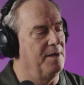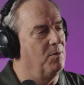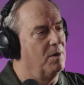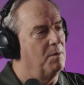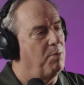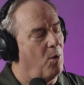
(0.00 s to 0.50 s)

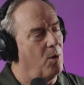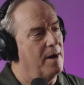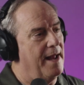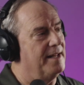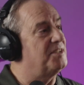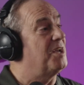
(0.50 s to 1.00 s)
we're poor
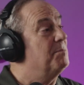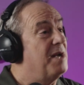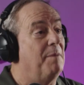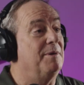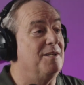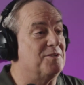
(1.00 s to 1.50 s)
at it. Some
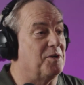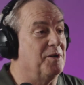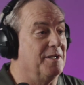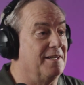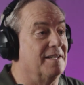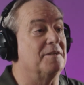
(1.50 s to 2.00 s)
companies are
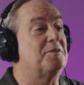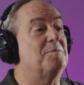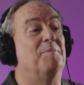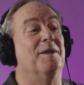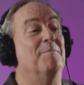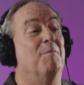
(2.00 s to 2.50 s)
good at this,
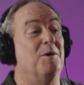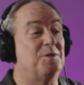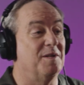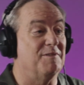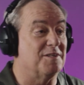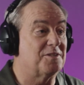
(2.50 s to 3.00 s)
but most
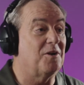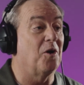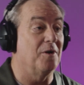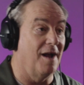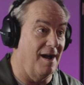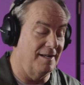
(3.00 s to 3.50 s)
of us are
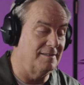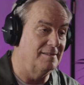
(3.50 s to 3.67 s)
not.